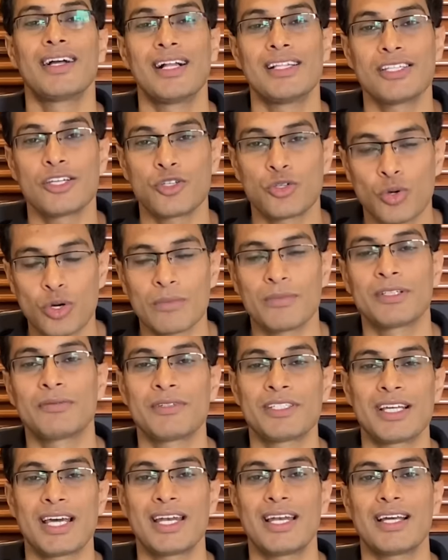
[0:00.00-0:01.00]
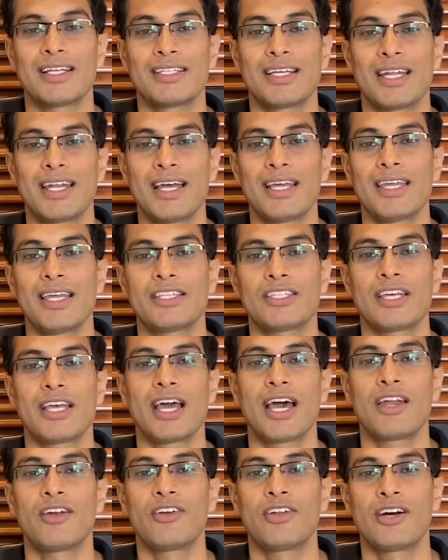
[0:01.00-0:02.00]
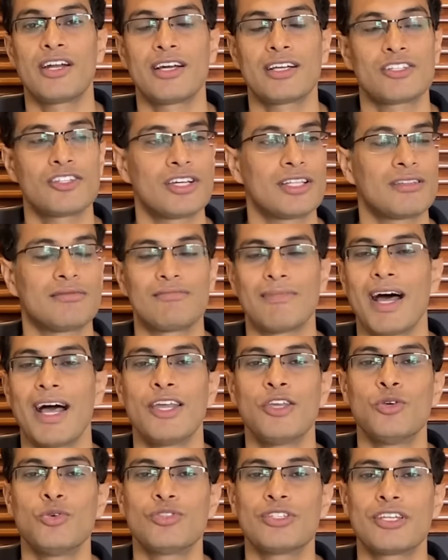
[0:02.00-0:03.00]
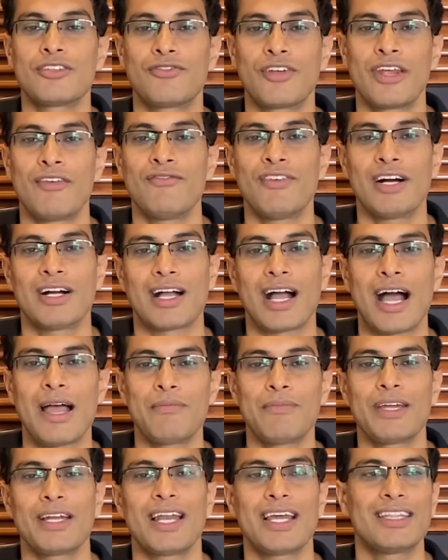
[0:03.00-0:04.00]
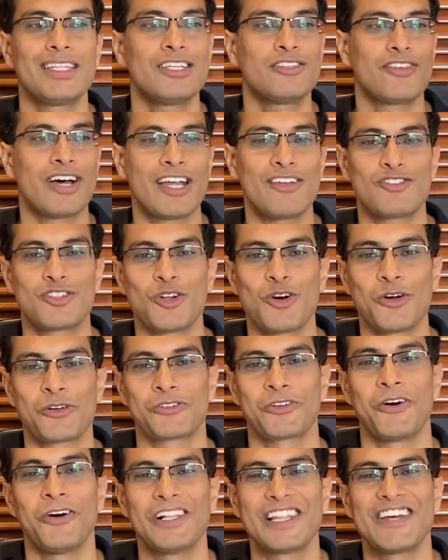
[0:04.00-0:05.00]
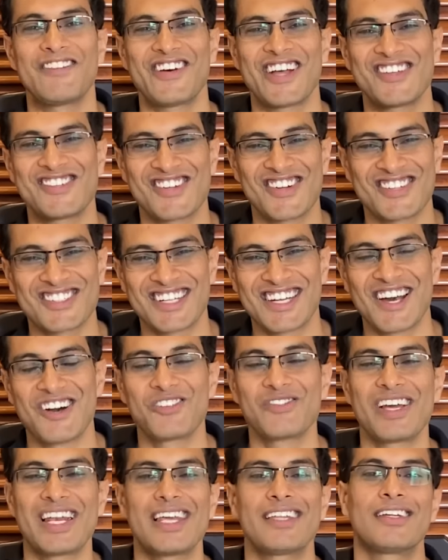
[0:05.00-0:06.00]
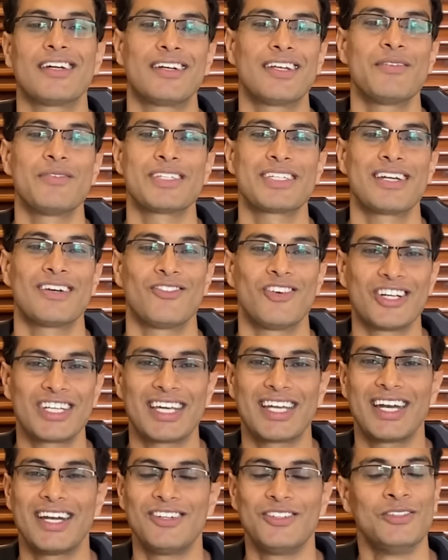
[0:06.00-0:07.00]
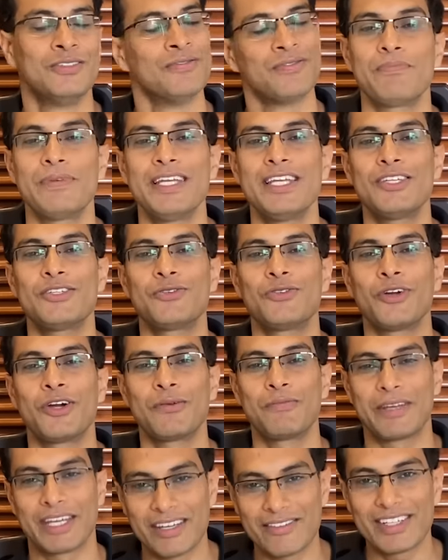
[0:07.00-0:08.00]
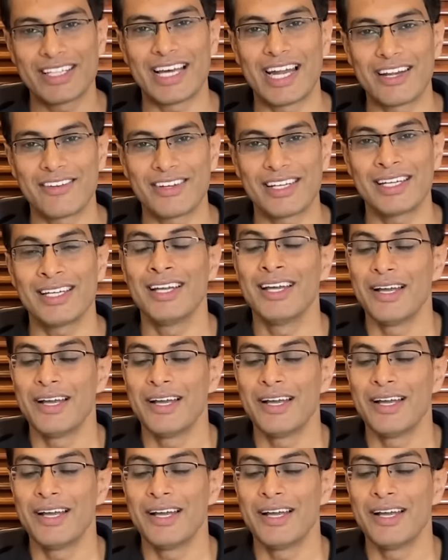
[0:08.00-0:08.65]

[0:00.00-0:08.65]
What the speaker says: Kal se shor mat machane lag jana ki acha yaar, no, Akshat, I use this framework, I pick like these 5 stocks, all the 5 stocks are down by like 30%, what can I do? Please do not behave that way.